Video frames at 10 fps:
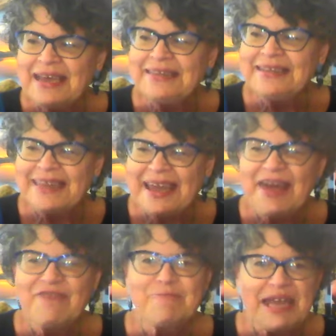that they
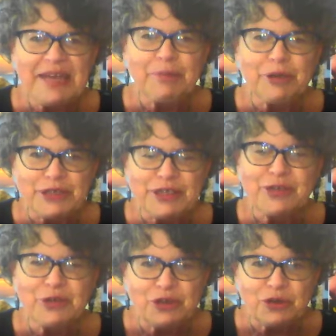have made
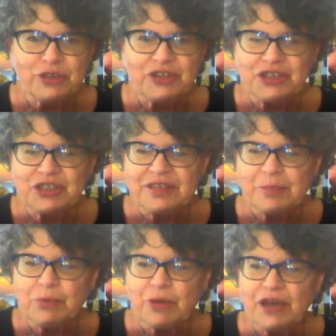persecuted Christians a
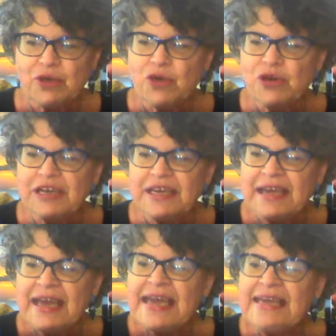priority
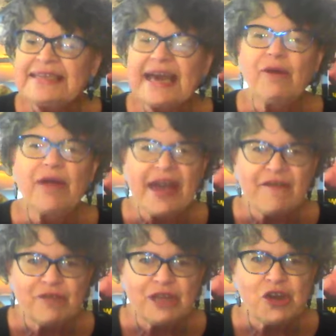is how
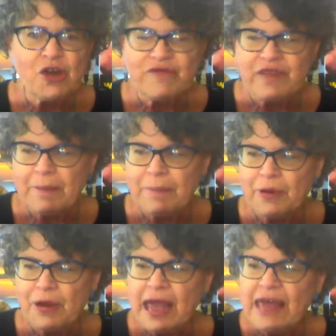every November